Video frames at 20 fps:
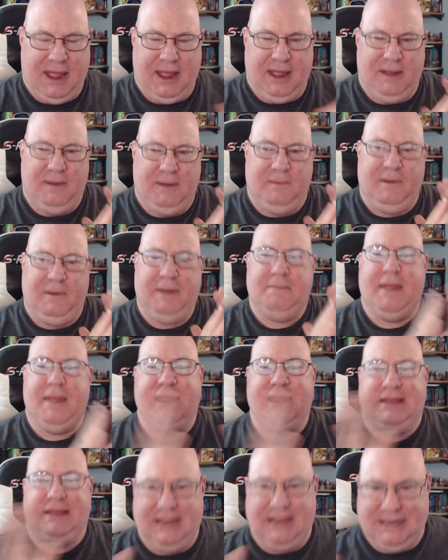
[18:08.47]
We
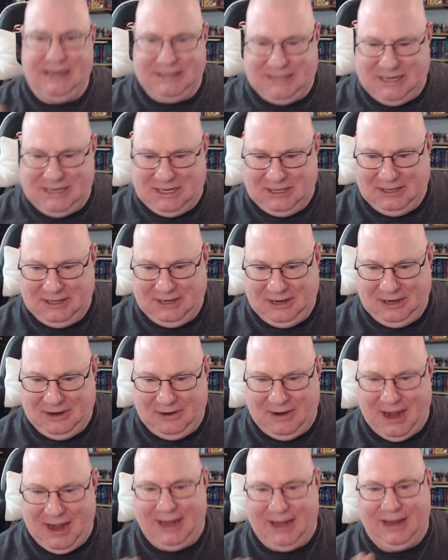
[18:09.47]
made things clear
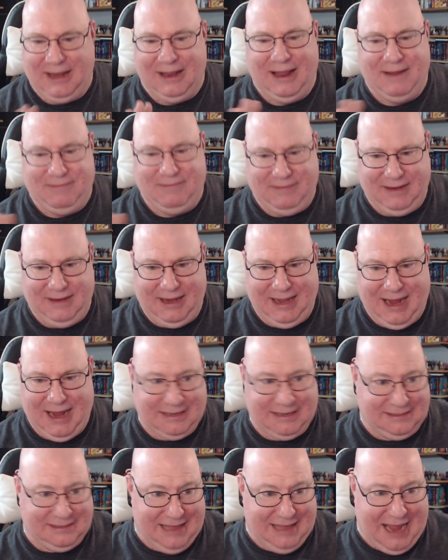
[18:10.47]
and left it
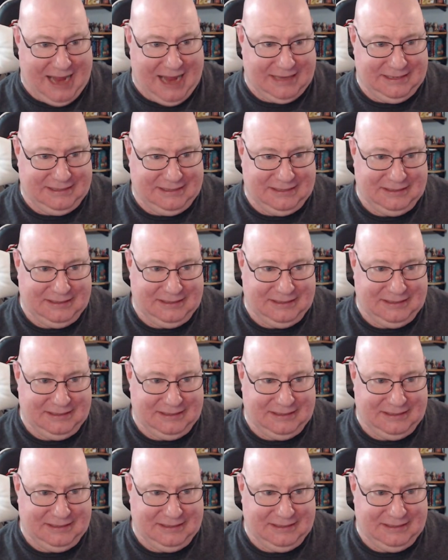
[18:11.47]
as that.